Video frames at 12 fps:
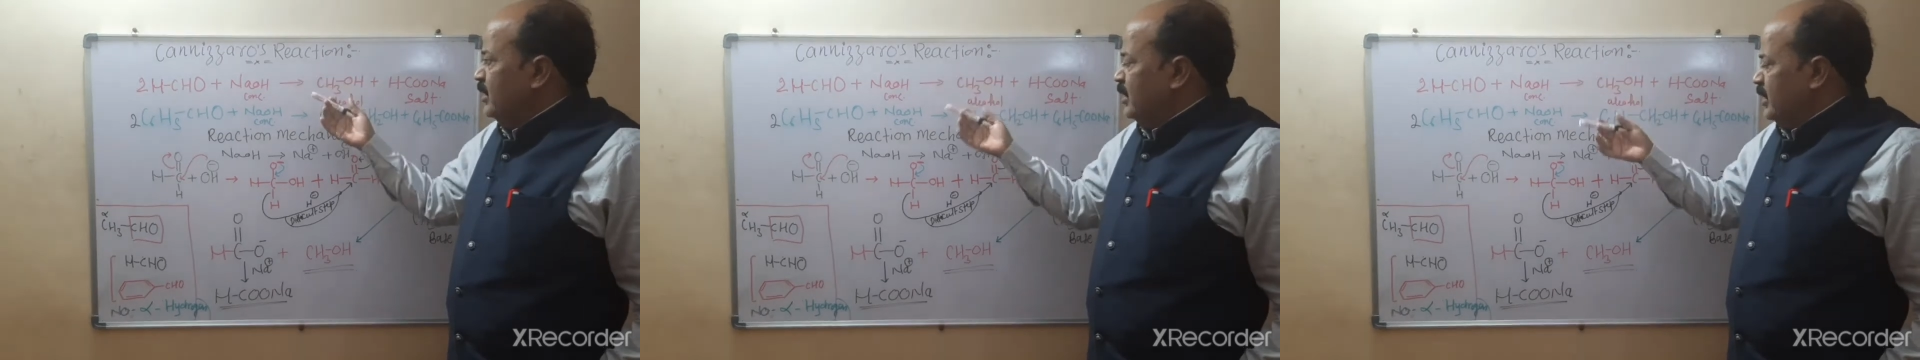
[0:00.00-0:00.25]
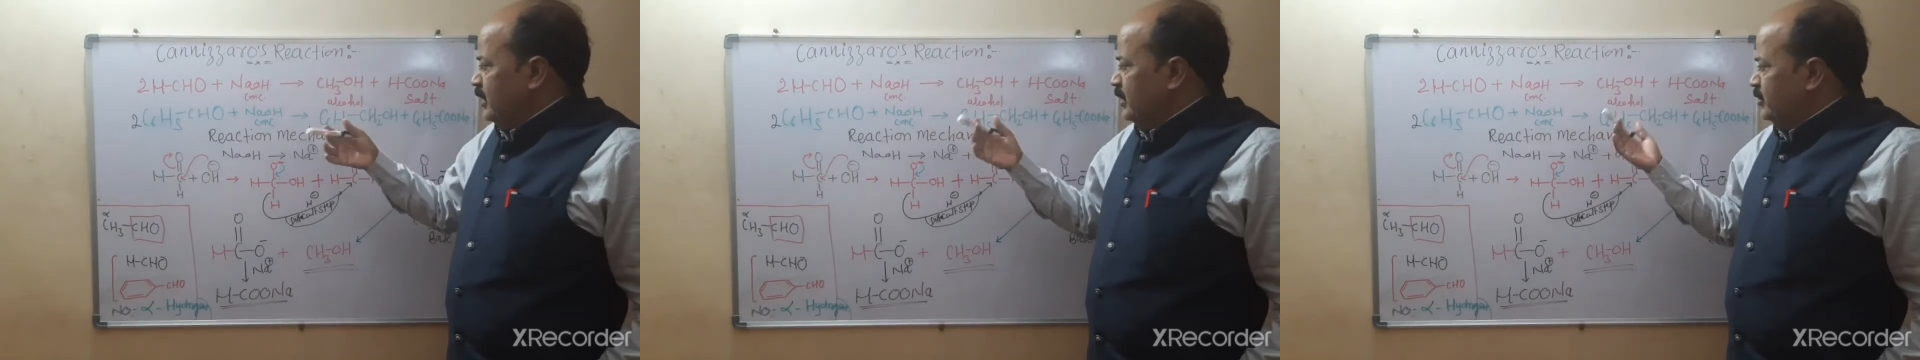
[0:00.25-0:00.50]

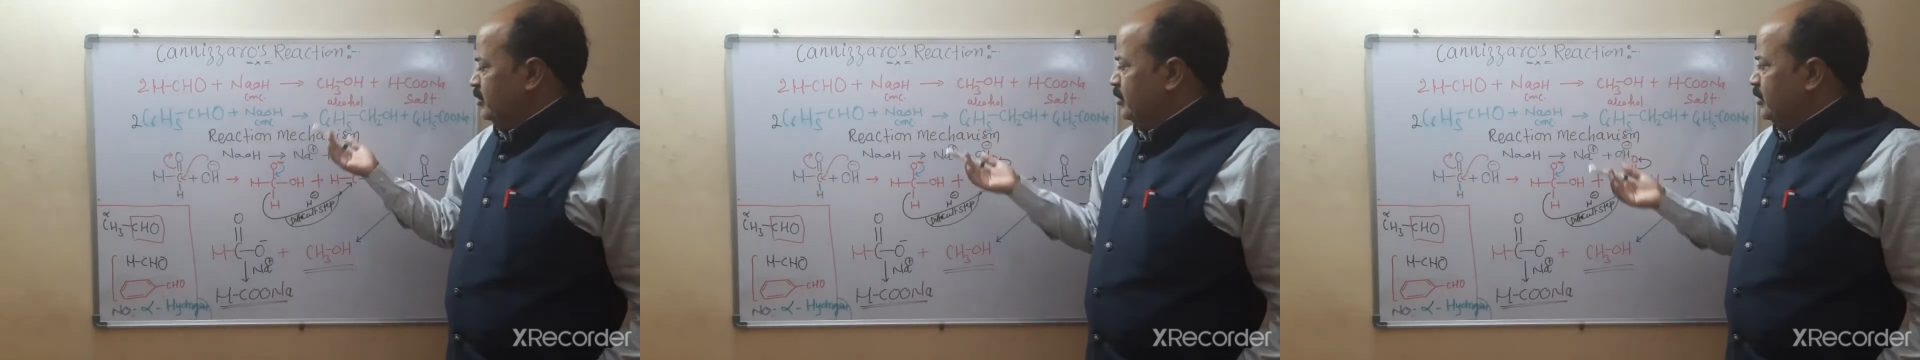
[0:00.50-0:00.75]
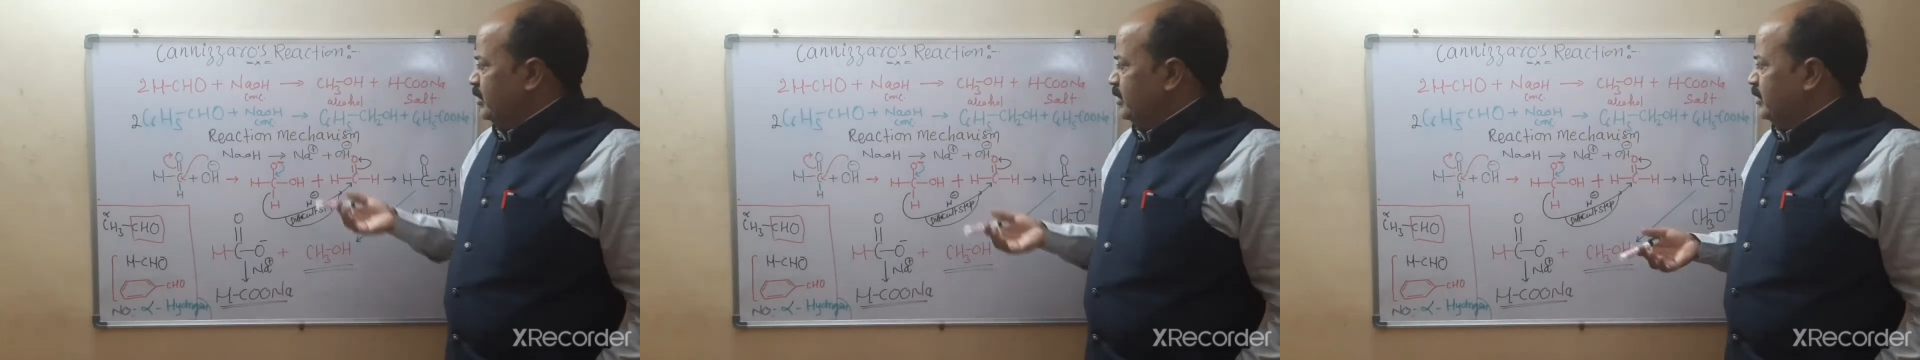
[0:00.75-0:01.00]
And you know
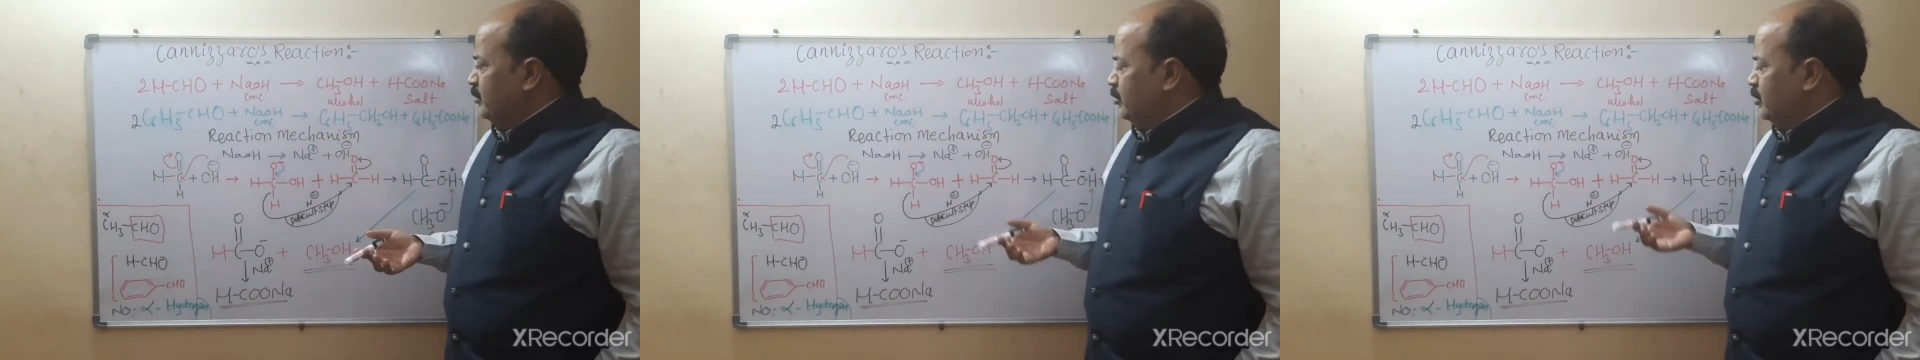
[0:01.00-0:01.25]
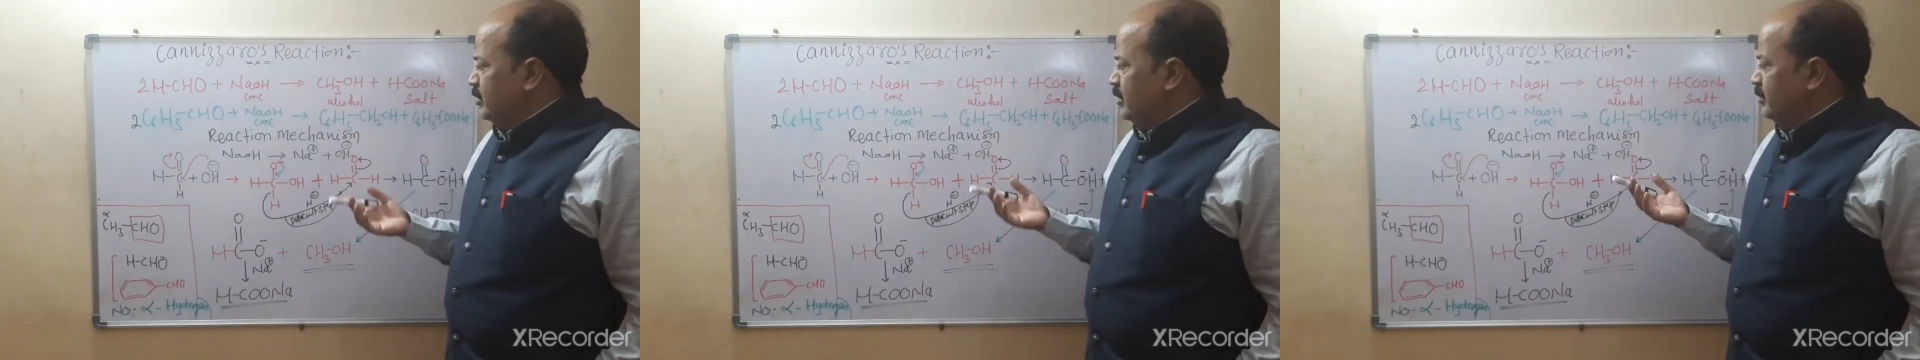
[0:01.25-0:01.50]
that
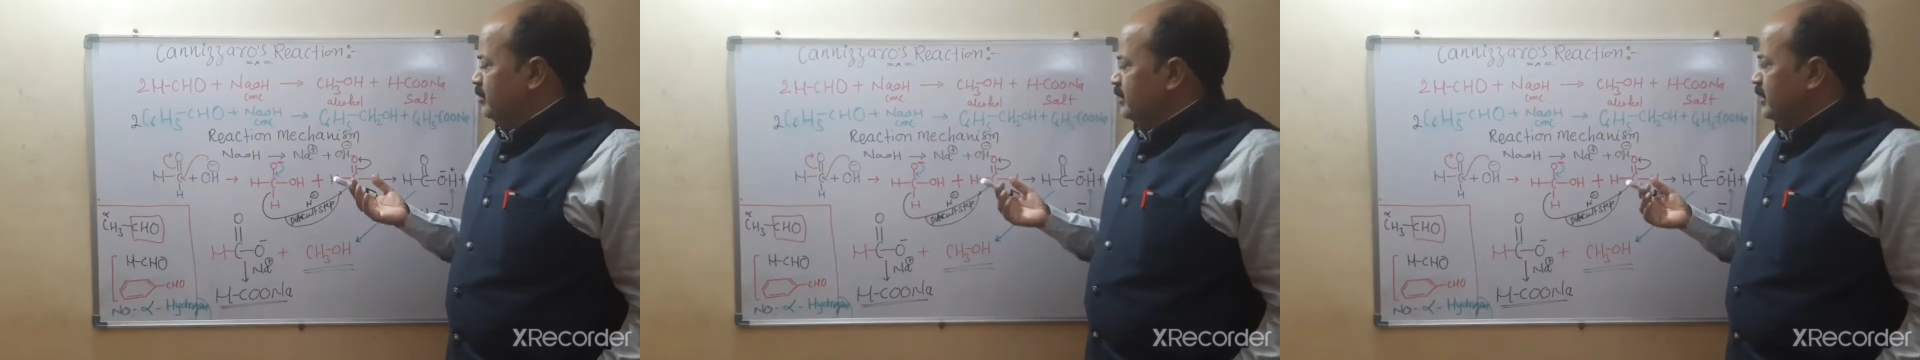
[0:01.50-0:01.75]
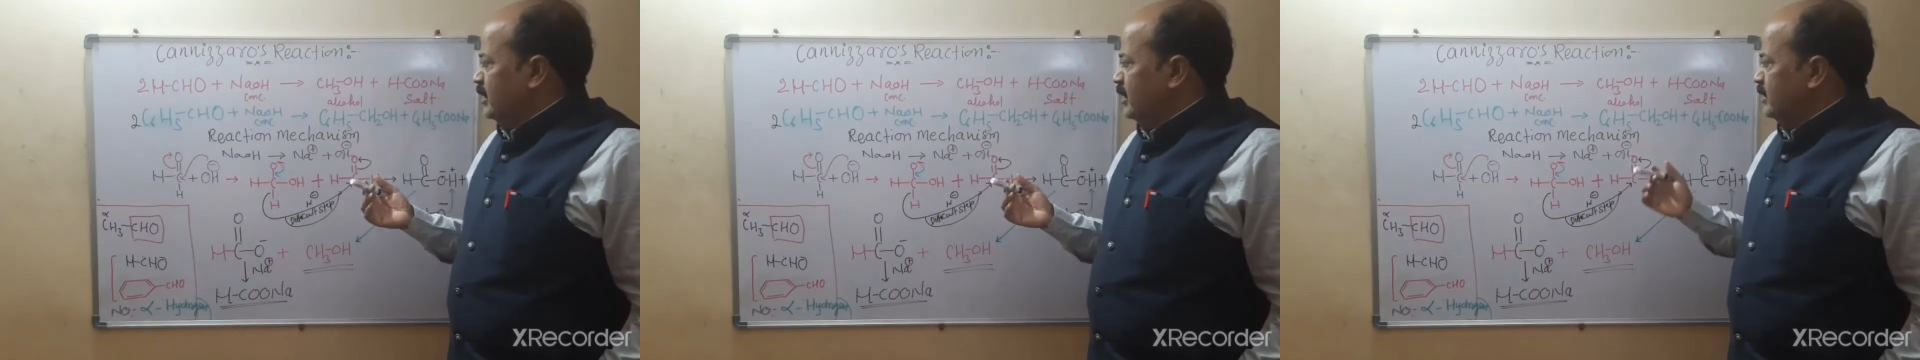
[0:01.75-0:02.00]
both having
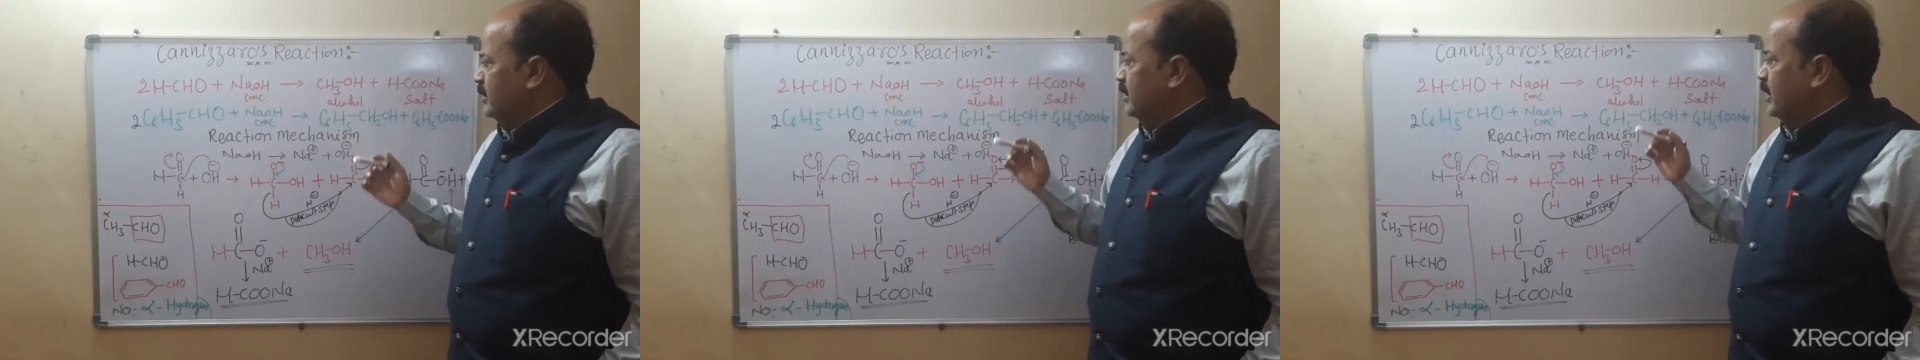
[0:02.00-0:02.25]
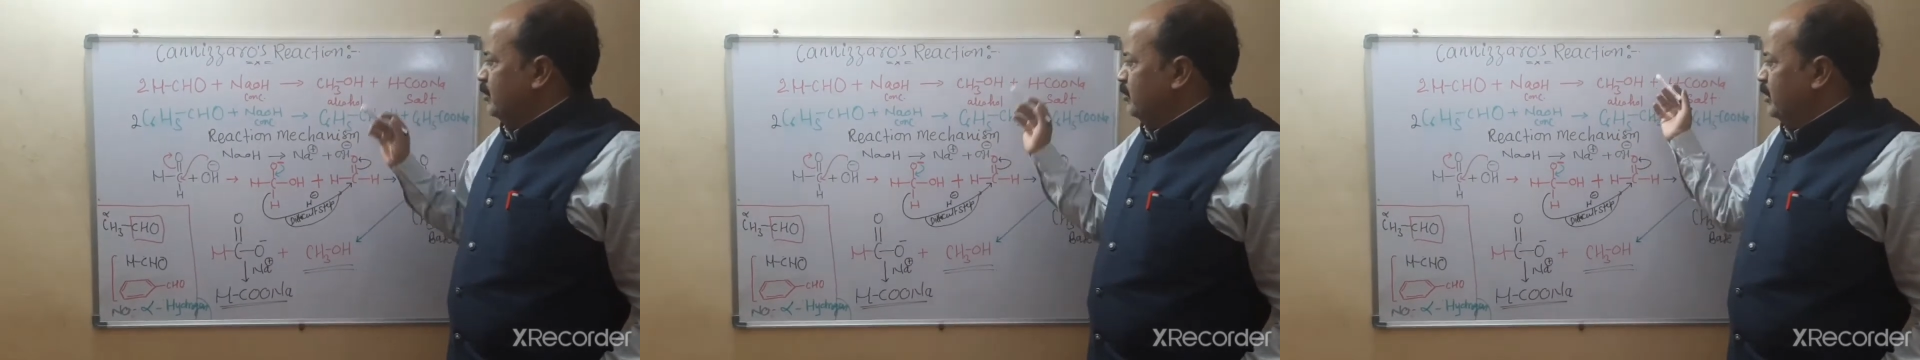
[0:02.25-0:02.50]
the
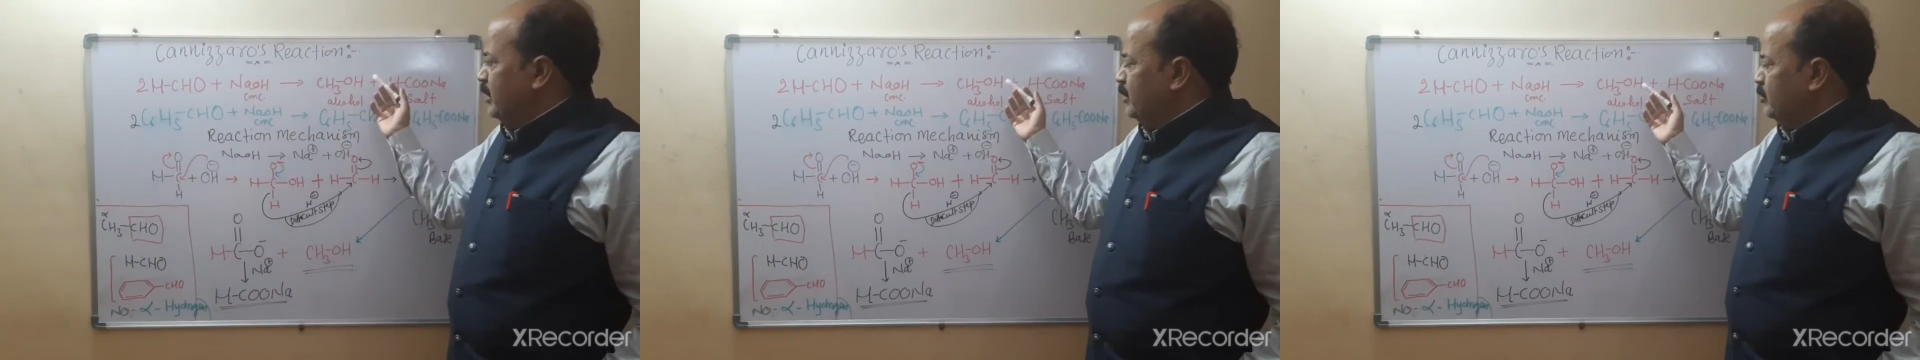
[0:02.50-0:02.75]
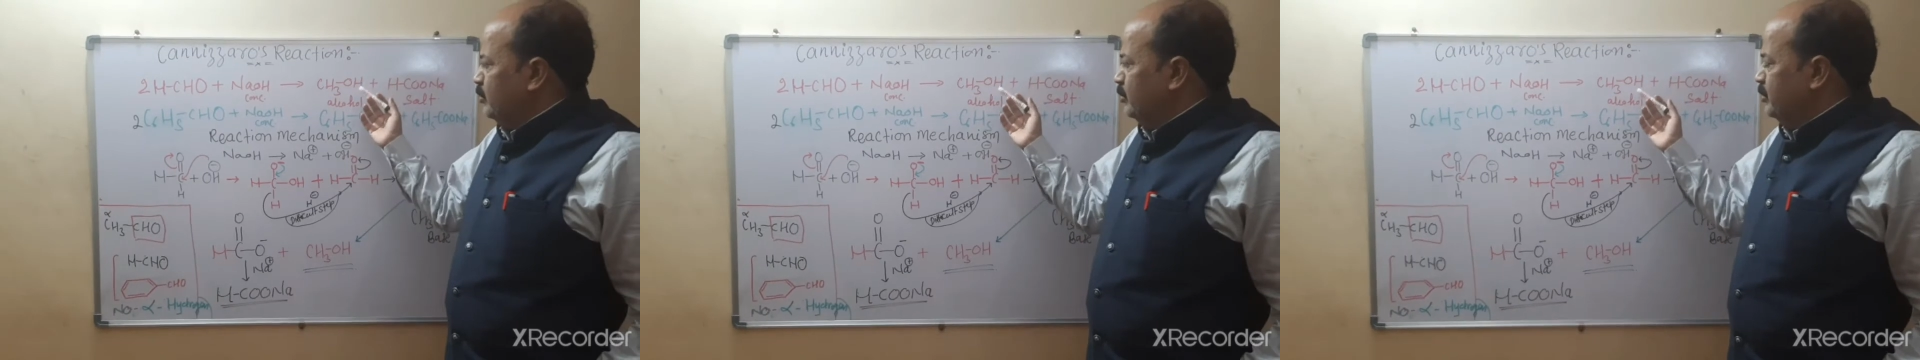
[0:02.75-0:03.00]
carbonyl
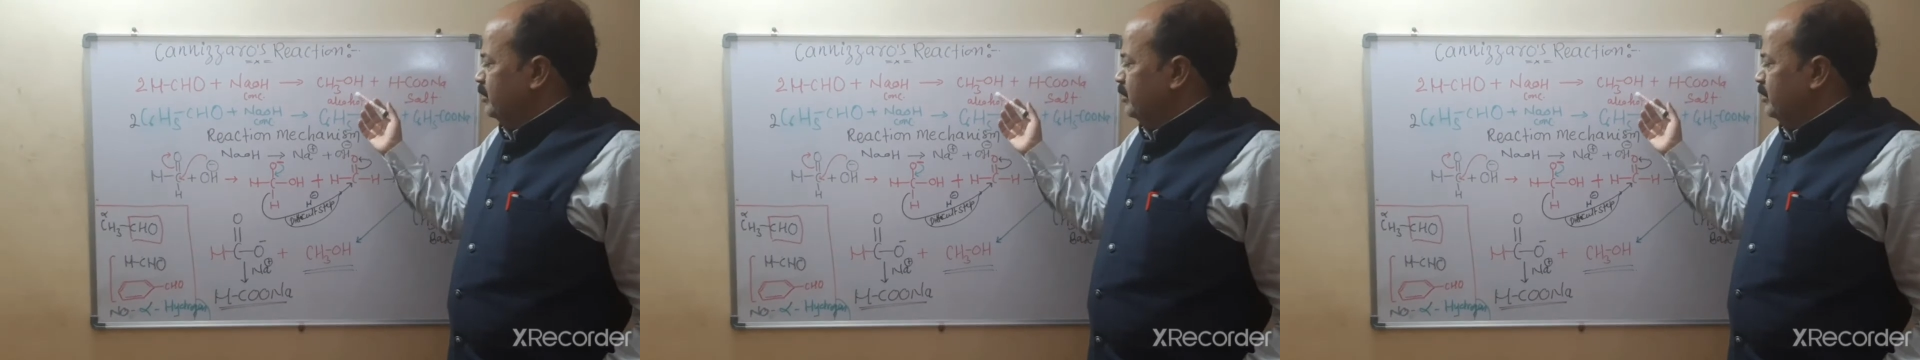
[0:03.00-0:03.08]
group,